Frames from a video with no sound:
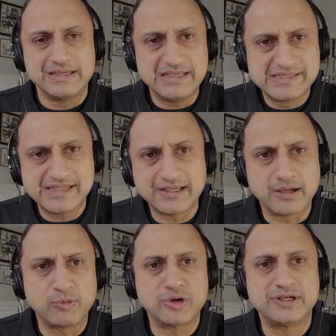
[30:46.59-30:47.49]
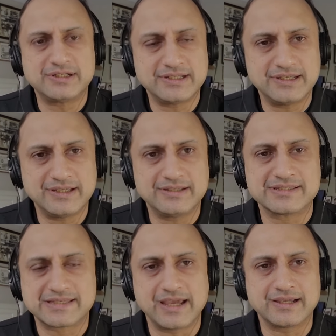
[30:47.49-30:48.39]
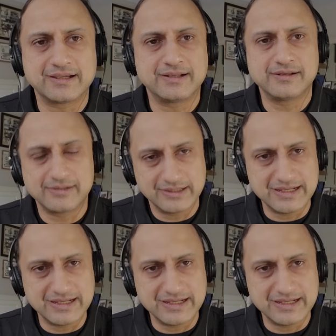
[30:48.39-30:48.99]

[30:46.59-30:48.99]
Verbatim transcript: easy commodity cycle,